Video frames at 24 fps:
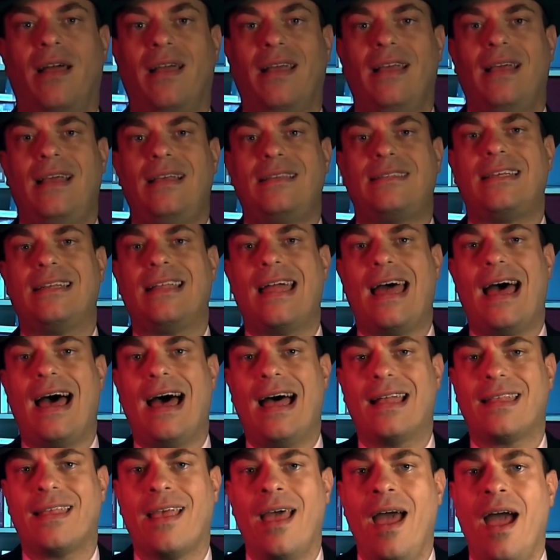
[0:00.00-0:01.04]
Easy
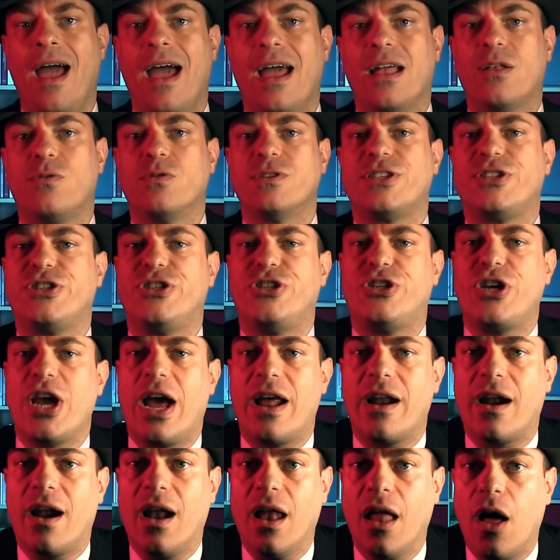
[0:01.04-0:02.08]
that, it was
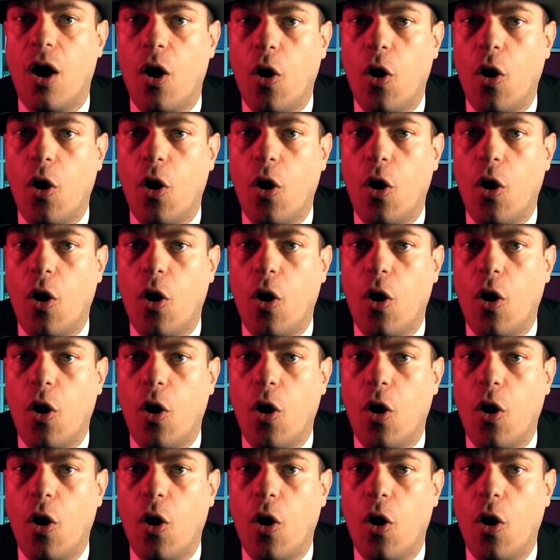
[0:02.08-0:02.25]
General